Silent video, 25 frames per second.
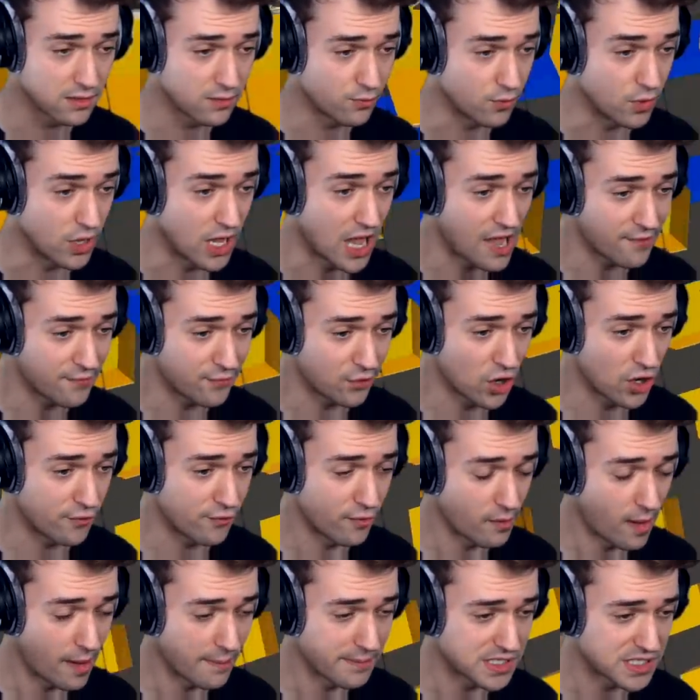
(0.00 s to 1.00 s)
We have learned
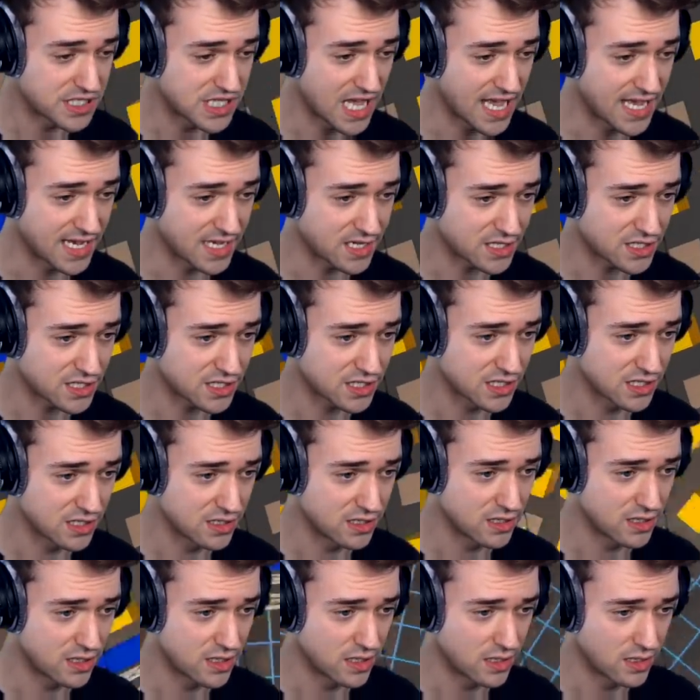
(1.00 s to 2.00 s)
You're from our mistakes.
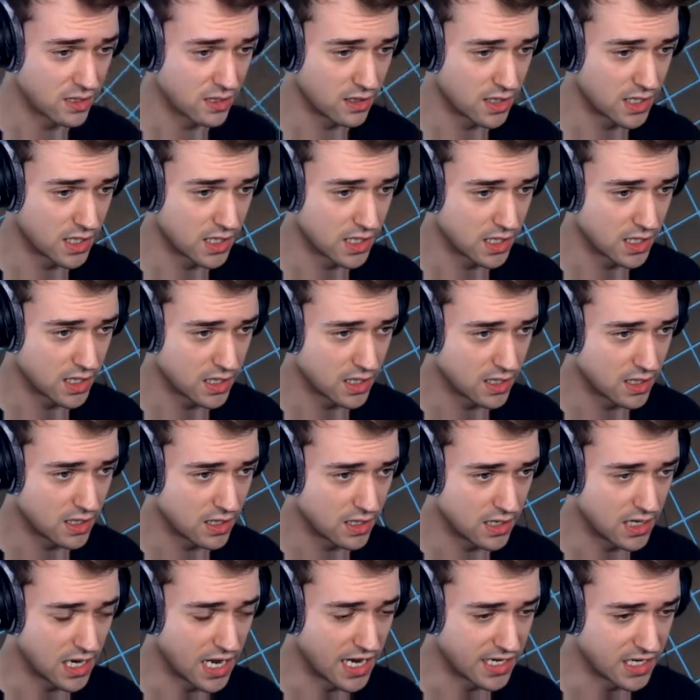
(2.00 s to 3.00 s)

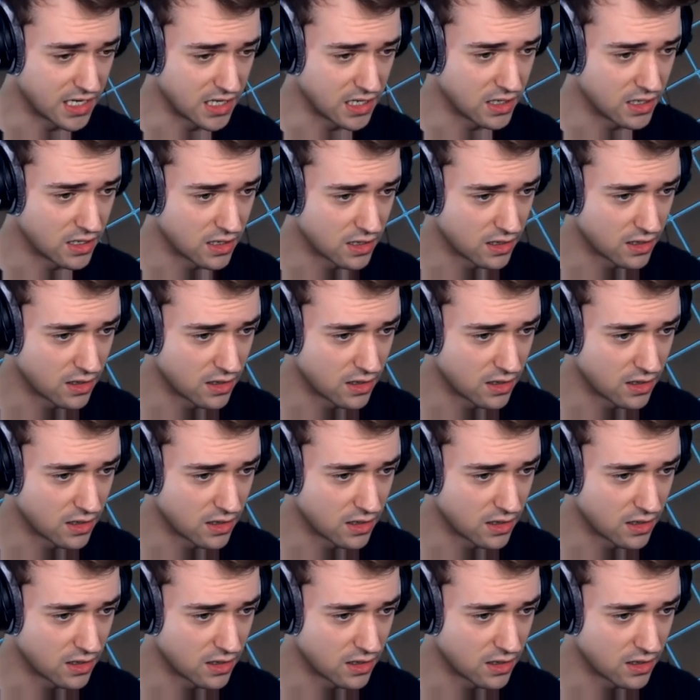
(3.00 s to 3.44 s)
Me? Landing.